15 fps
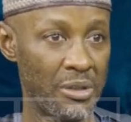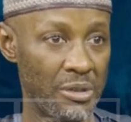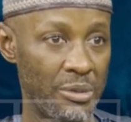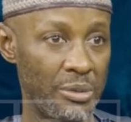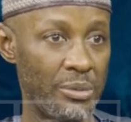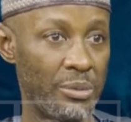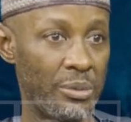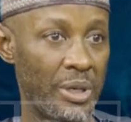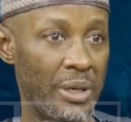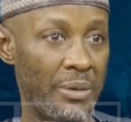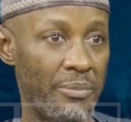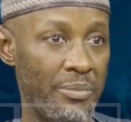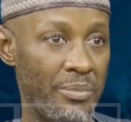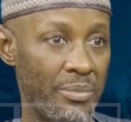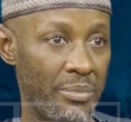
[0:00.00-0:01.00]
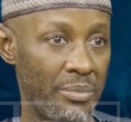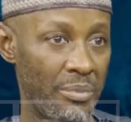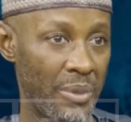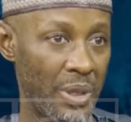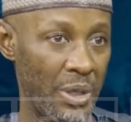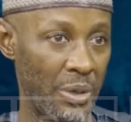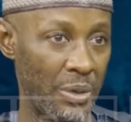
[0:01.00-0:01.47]
So, um,
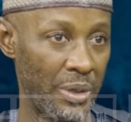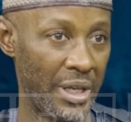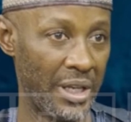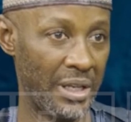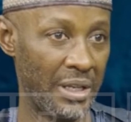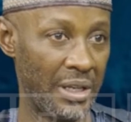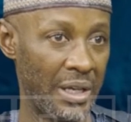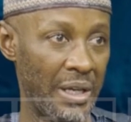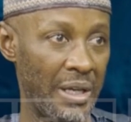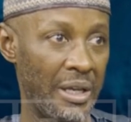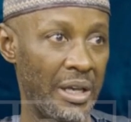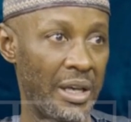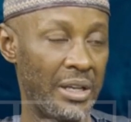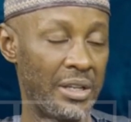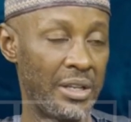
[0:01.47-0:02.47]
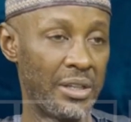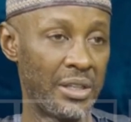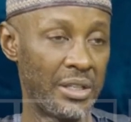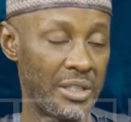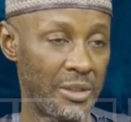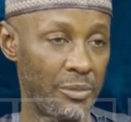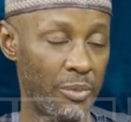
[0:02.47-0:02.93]
you know, ed uh,
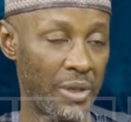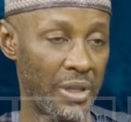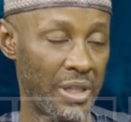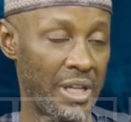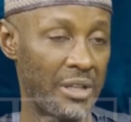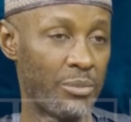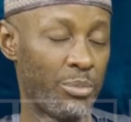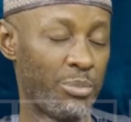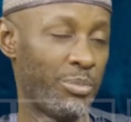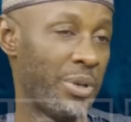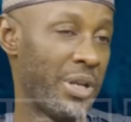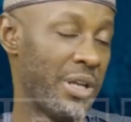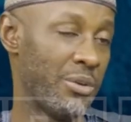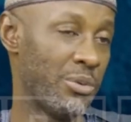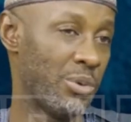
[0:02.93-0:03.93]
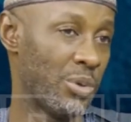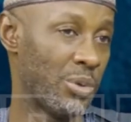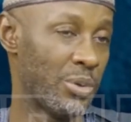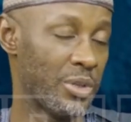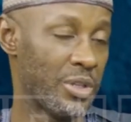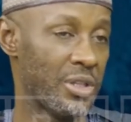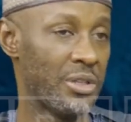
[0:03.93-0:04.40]
ethnicity start playing
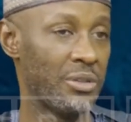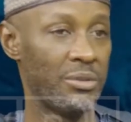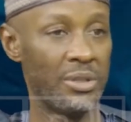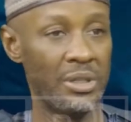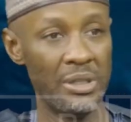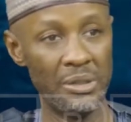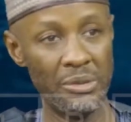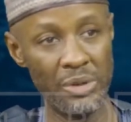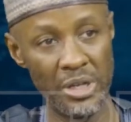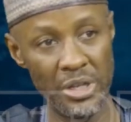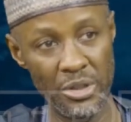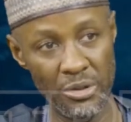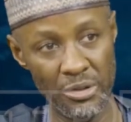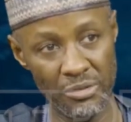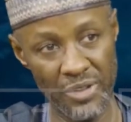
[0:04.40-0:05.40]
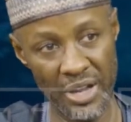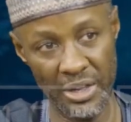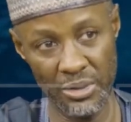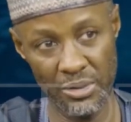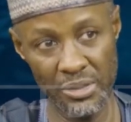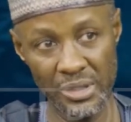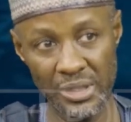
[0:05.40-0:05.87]
roles. Re religious
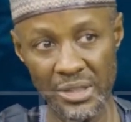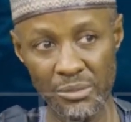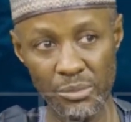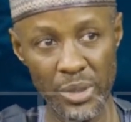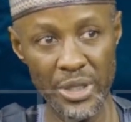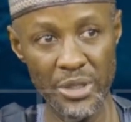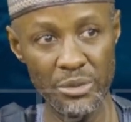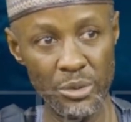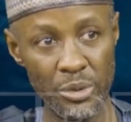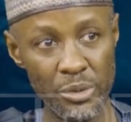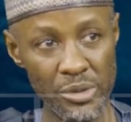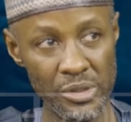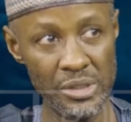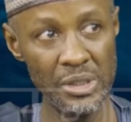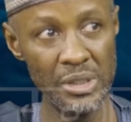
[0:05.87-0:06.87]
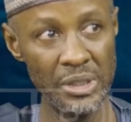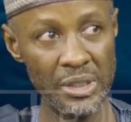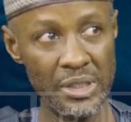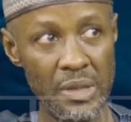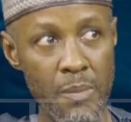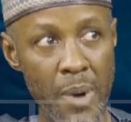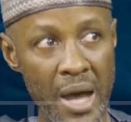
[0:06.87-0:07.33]
factions start playing roles,
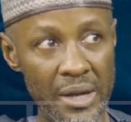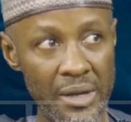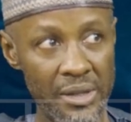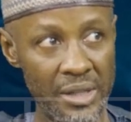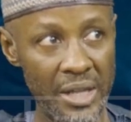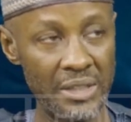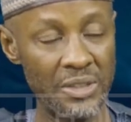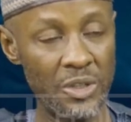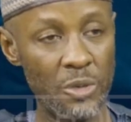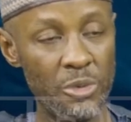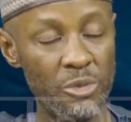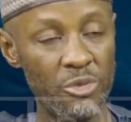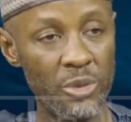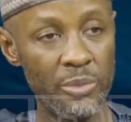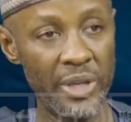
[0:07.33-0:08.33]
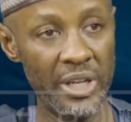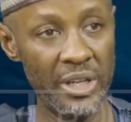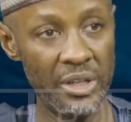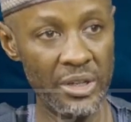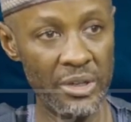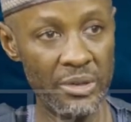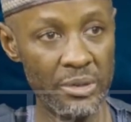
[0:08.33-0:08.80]
demands start coming from
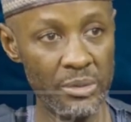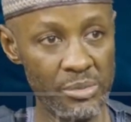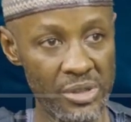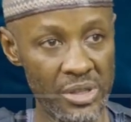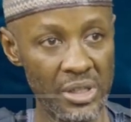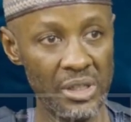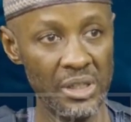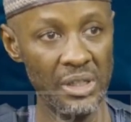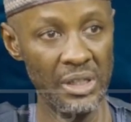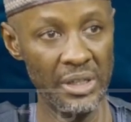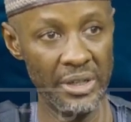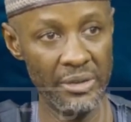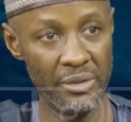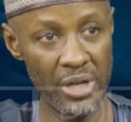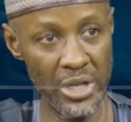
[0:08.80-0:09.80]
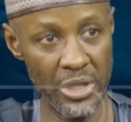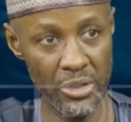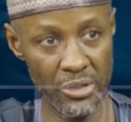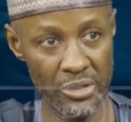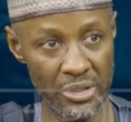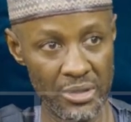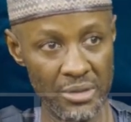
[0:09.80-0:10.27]
ethnic groups, mm. uh,
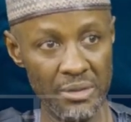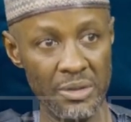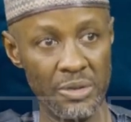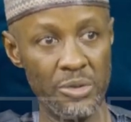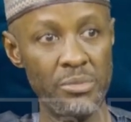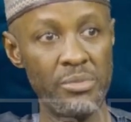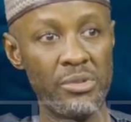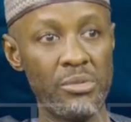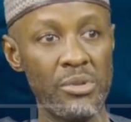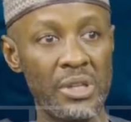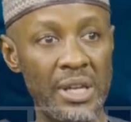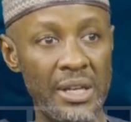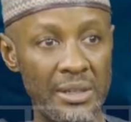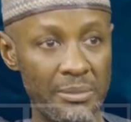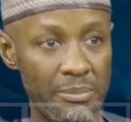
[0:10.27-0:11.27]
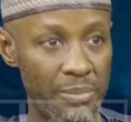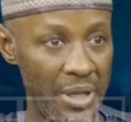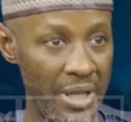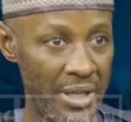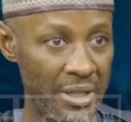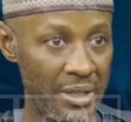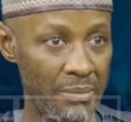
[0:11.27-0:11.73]
religious groups to start
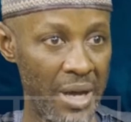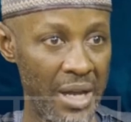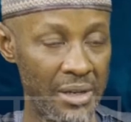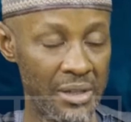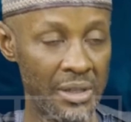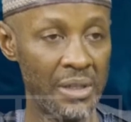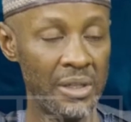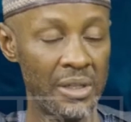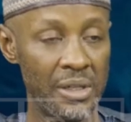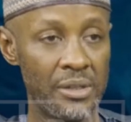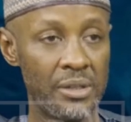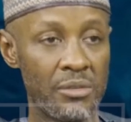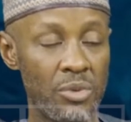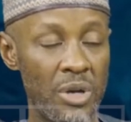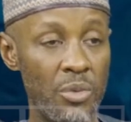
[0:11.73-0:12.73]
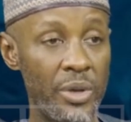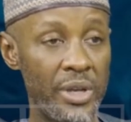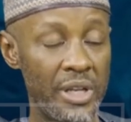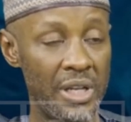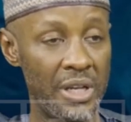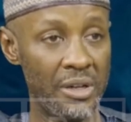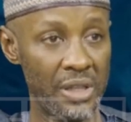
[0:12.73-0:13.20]
playing demands. This is when we
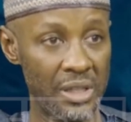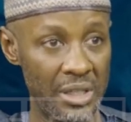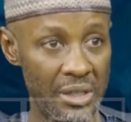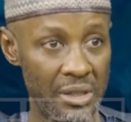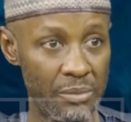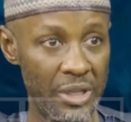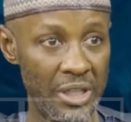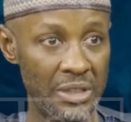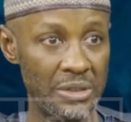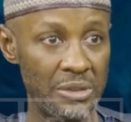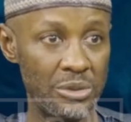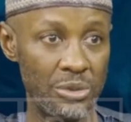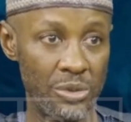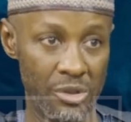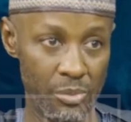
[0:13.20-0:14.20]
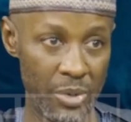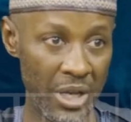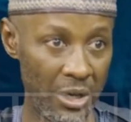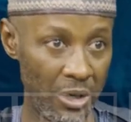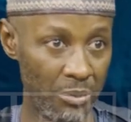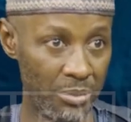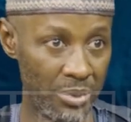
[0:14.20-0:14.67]
need our statesmen to mm.
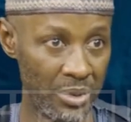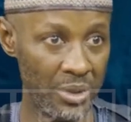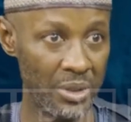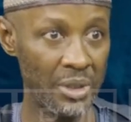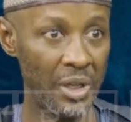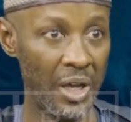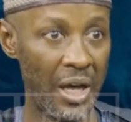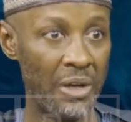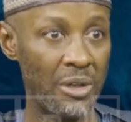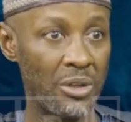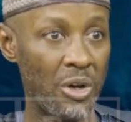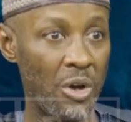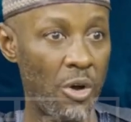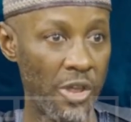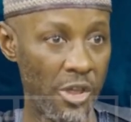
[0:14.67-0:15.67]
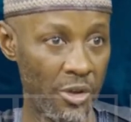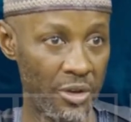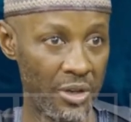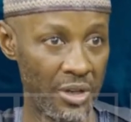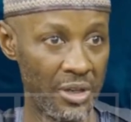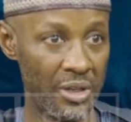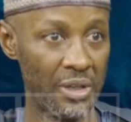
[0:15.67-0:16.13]
speak up and
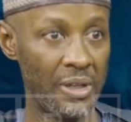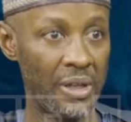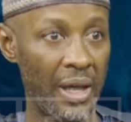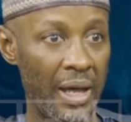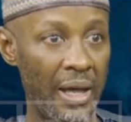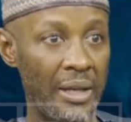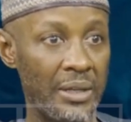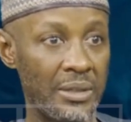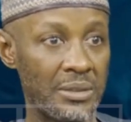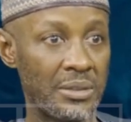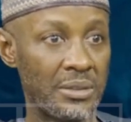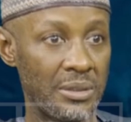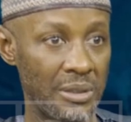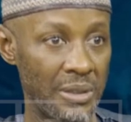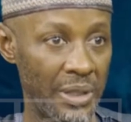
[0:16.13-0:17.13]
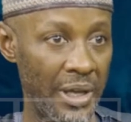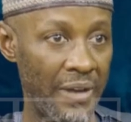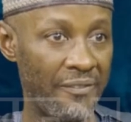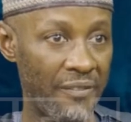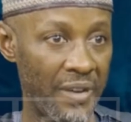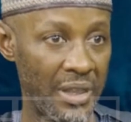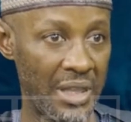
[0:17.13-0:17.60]
caution mm. and uh,
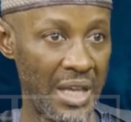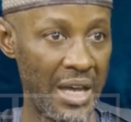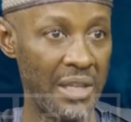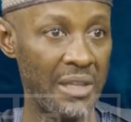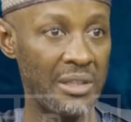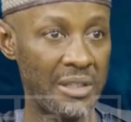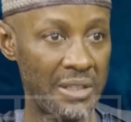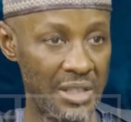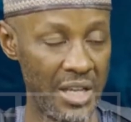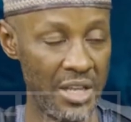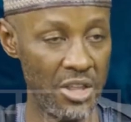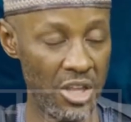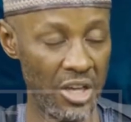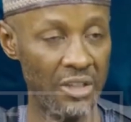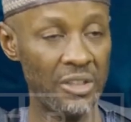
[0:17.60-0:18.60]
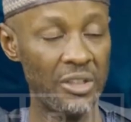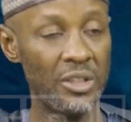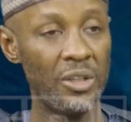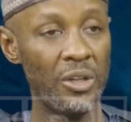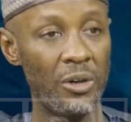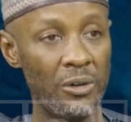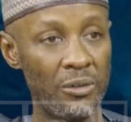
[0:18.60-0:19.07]
emphasize the danger
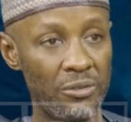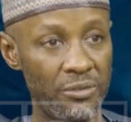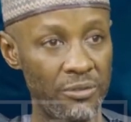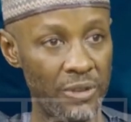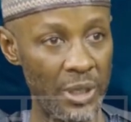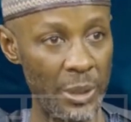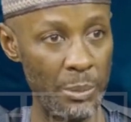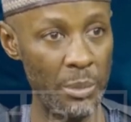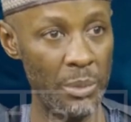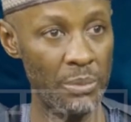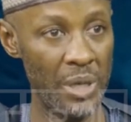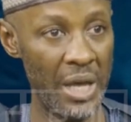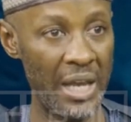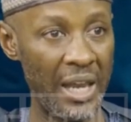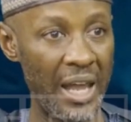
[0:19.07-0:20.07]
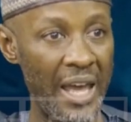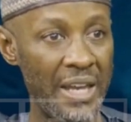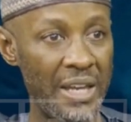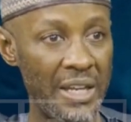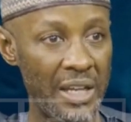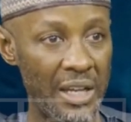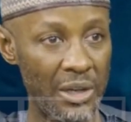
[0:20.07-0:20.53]
of um,
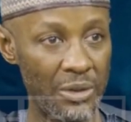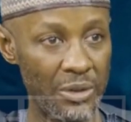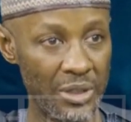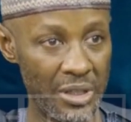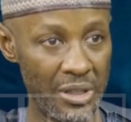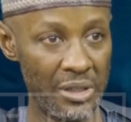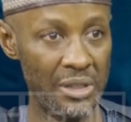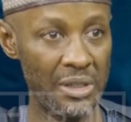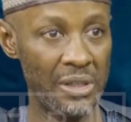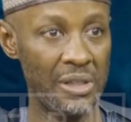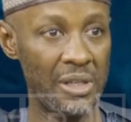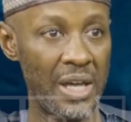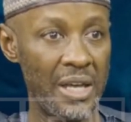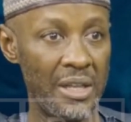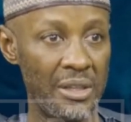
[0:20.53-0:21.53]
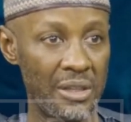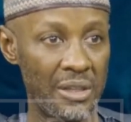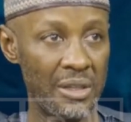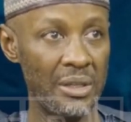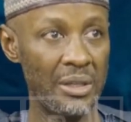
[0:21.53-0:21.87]
aligning along this, these lines.